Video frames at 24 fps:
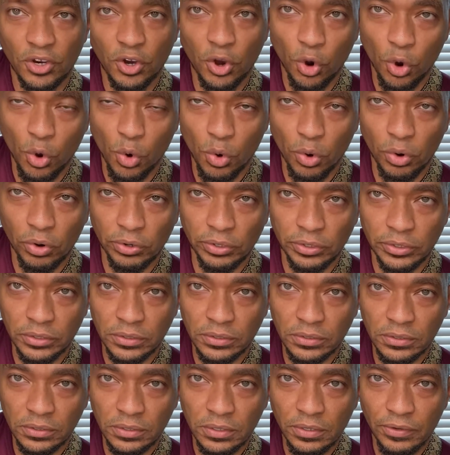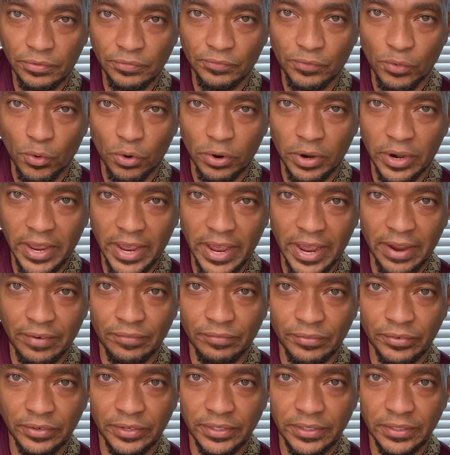chord for
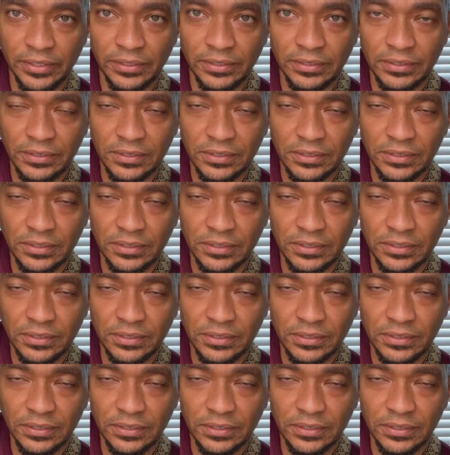everywhere